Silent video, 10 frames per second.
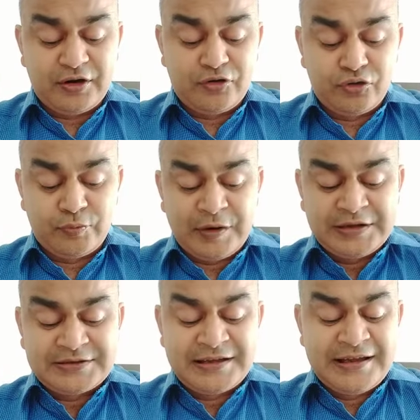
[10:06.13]

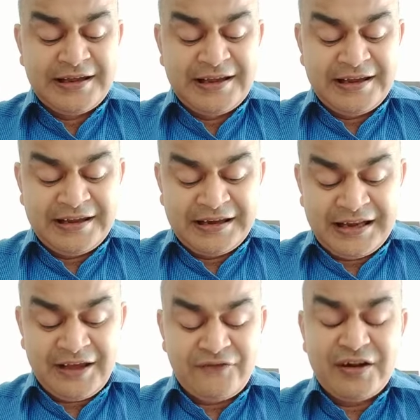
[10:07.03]
rupees
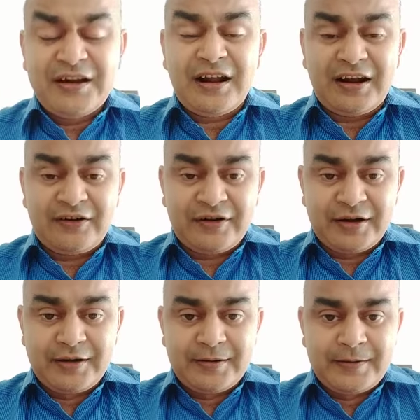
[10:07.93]

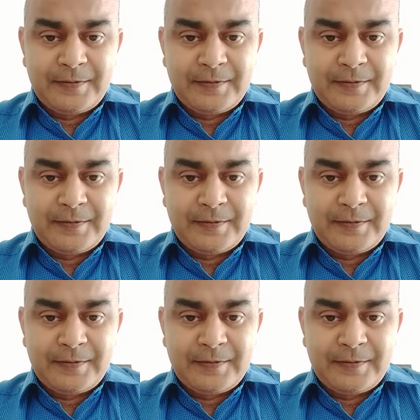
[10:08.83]
1100,